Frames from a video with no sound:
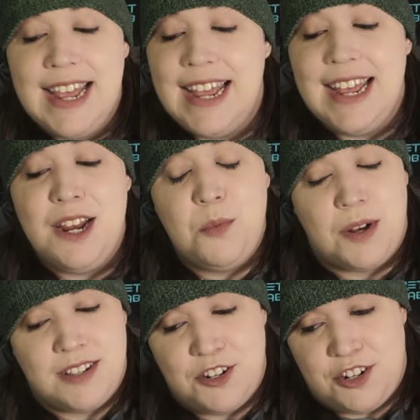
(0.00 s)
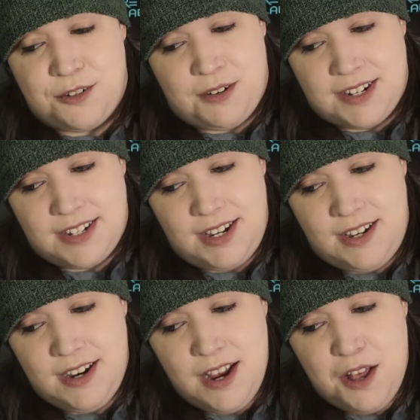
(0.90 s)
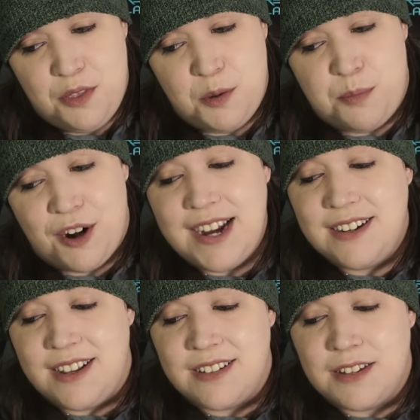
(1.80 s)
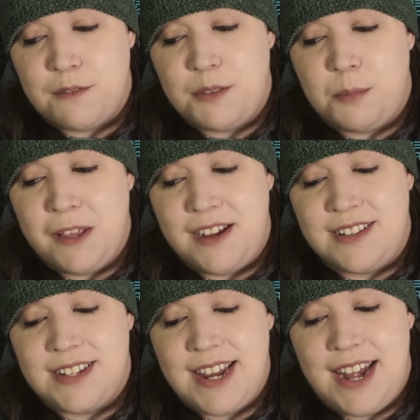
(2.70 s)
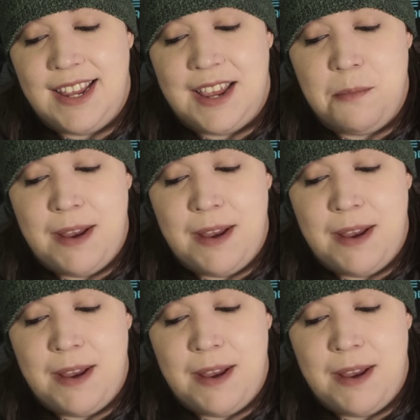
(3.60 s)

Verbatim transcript: It wasn't just rusty. The brightness of the blood staining it